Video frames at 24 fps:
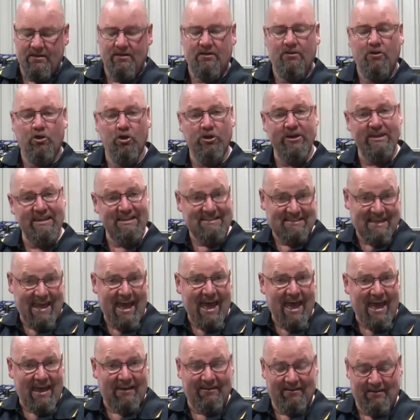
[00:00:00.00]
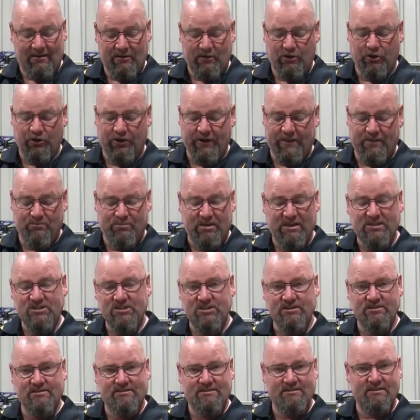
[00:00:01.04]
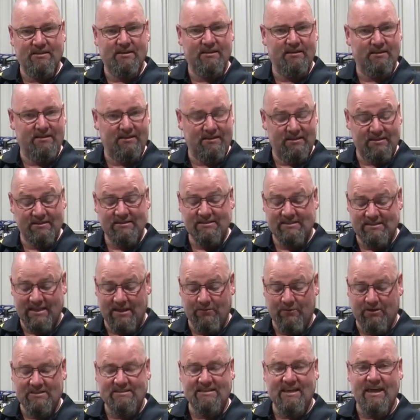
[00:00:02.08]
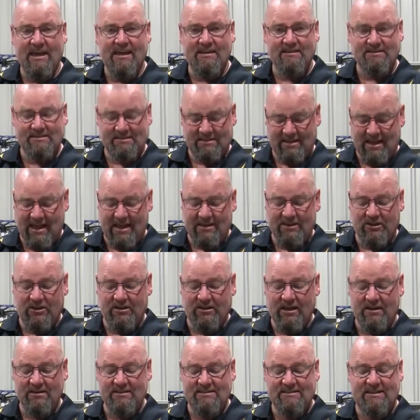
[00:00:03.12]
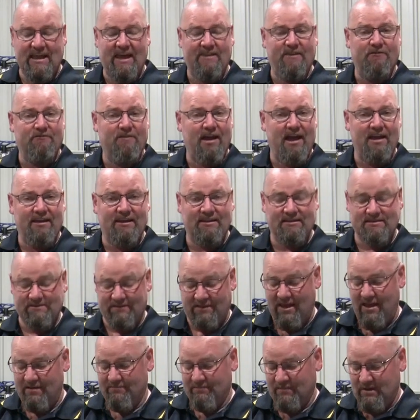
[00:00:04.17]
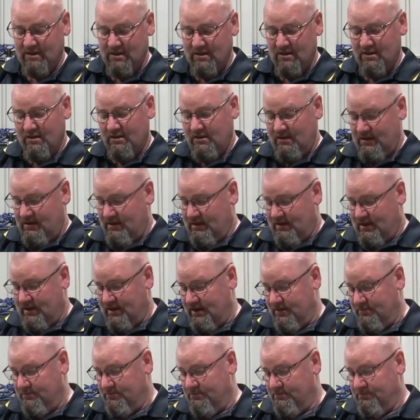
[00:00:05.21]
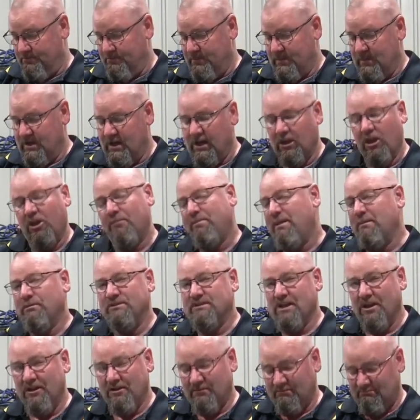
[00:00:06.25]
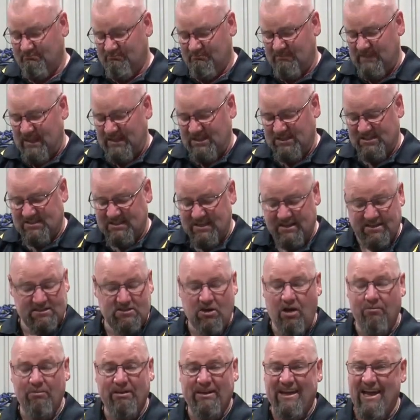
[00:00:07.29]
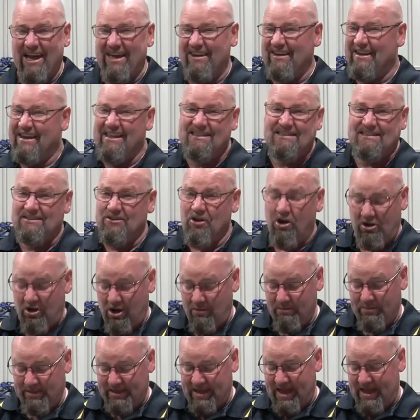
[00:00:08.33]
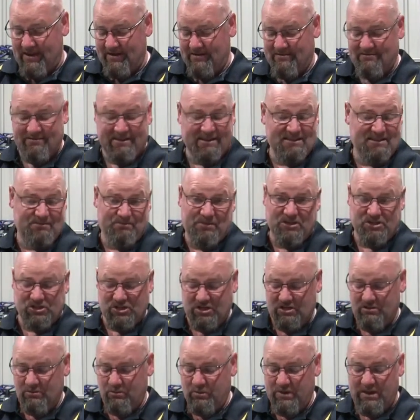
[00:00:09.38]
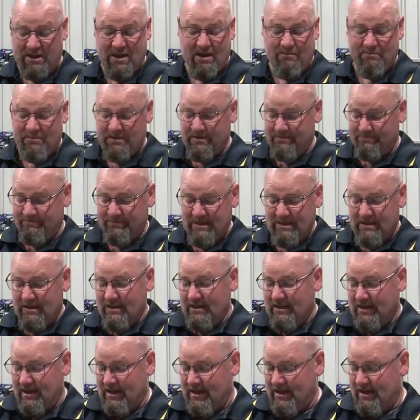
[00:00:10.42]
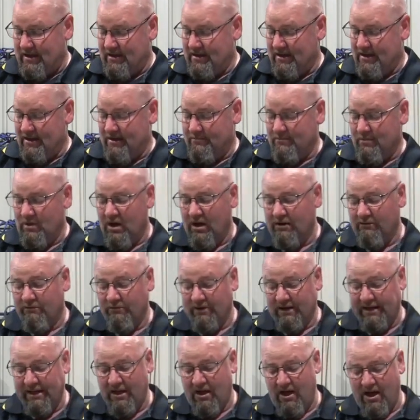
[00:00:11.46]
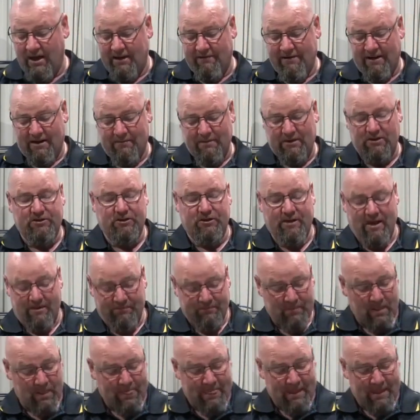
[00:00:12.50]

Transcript: look at your tag, look at the pictures, see what it says, and you can understand the ratings for that. A lot of people don't. They just think it's complicated. It's not complicated. It's a picture with a number, and I really highly recommend you do that.